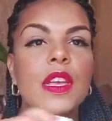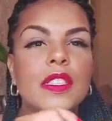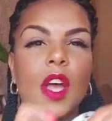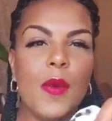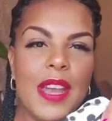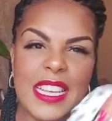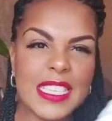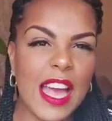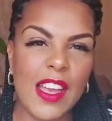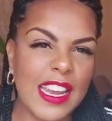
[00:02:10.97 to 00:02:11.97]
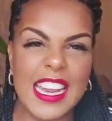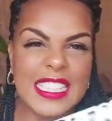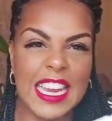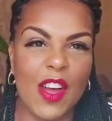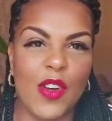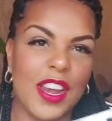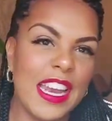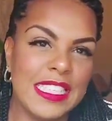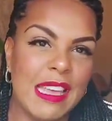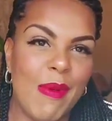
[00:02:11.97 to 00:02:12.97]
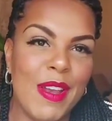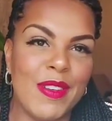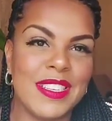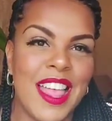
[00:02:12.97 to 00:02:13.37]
So let's get it on and let's see what it